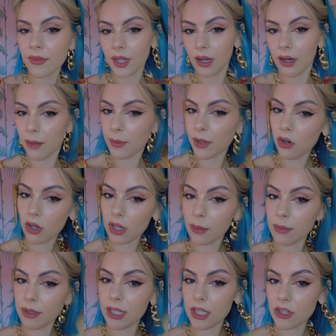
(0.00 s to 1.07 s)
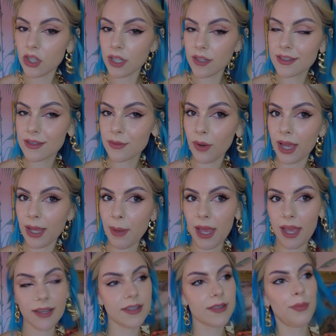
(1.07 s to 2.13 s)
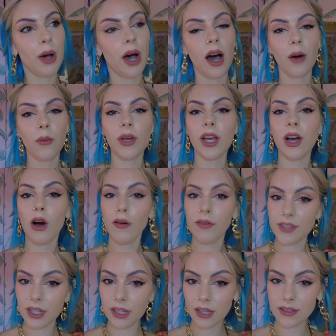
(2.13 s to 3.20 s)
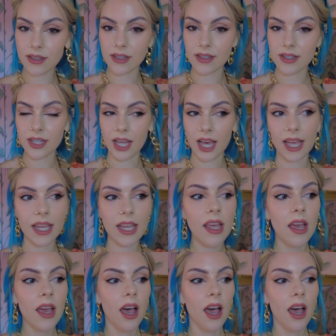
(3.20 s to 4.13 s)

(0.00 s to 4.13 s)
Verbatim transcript: Oh my god, I'm literally a sweaty mess, but we are off to London today.